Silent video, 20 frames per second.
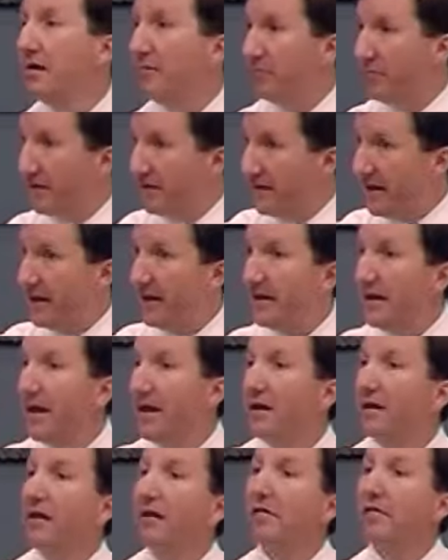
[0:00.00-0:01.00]
but they
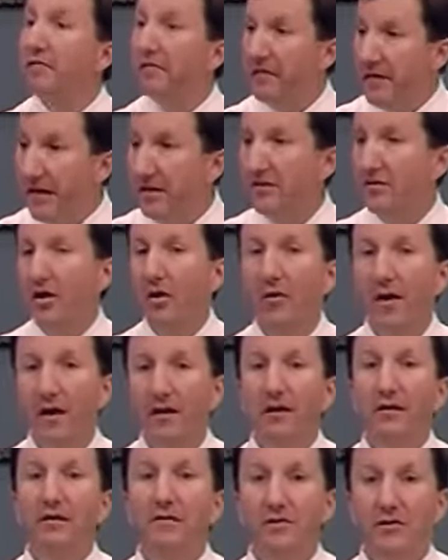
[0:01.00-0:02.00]
can veto
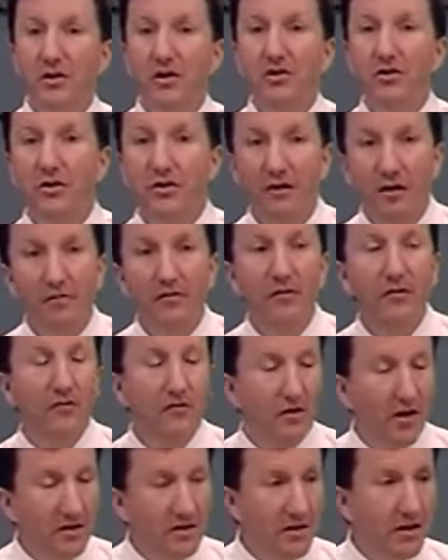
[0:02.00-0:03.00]
any decision of the
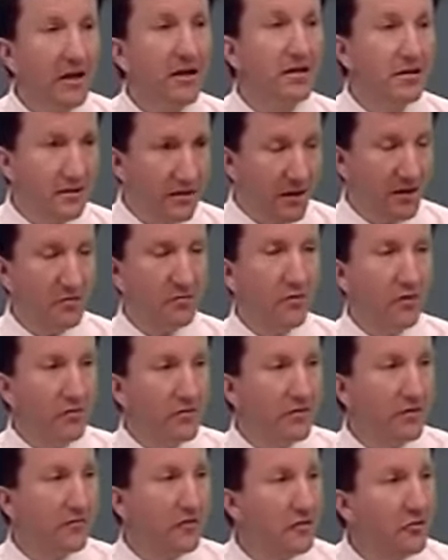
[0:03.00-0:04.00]
trustees, as
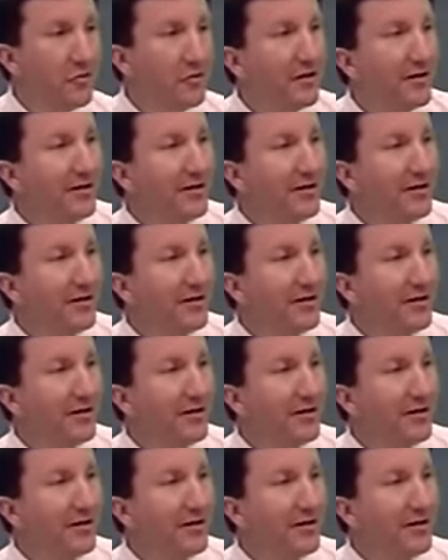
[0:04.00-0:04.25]
most of you